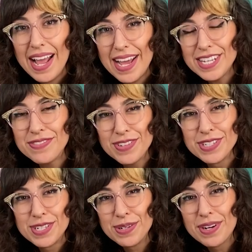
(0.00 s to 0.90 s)
As for the
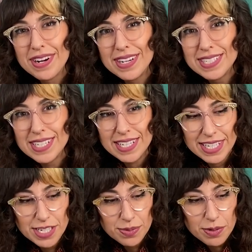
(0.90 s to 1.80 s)
toe guards,
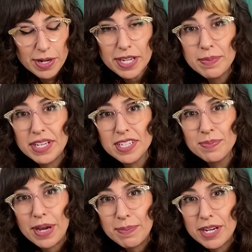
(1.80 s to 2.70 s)
these were recommended
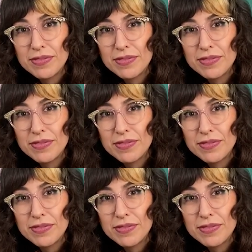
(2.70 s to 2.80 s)
by my